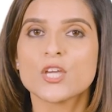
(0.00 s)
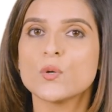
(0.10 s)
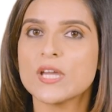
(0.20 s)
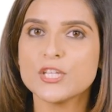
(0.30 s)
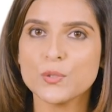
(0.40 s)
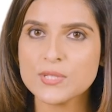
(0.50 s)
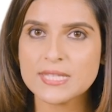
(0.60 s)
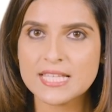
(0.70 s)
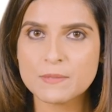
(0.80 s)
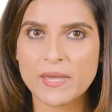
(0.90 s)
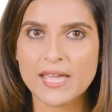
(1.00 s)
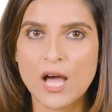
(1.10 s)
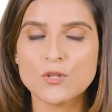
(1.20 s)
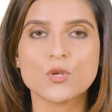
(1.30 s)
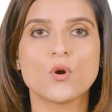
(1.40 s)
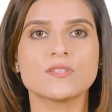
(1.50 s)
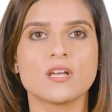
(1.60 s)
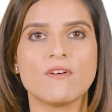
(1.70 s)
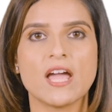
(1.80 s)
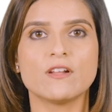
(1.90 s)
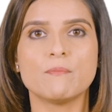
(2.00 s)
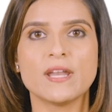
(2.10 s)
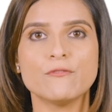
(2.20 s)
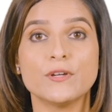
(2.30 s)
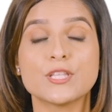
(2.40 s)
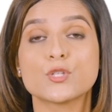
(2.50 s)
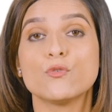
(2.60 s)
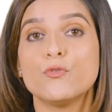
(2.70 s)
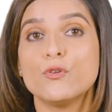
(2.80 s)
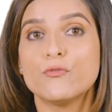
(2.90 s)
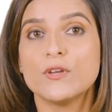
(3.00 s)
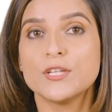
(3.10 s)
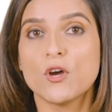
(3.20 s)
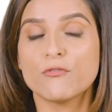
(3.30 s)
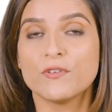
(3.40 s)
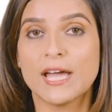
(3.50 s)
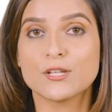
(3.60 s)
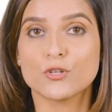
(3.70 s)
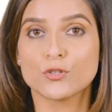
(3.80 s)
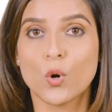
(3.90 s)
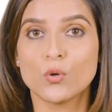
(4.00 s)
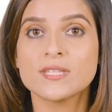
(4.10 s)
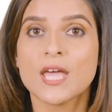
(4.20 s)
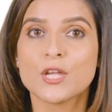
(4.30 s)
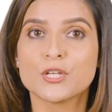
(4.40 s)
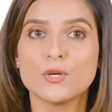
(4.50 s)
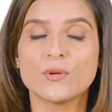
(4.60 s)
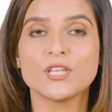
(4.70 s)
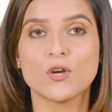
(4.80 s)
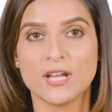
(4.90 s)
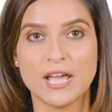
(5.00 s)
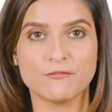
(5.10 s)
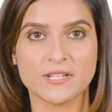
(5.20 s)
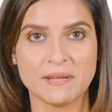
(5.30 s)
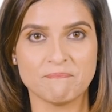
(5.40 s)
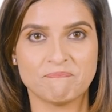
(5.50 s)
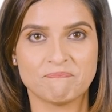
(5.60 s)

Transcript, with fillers: You can use these payouts or survival benefits to fulfill your financial goals during your lifetime.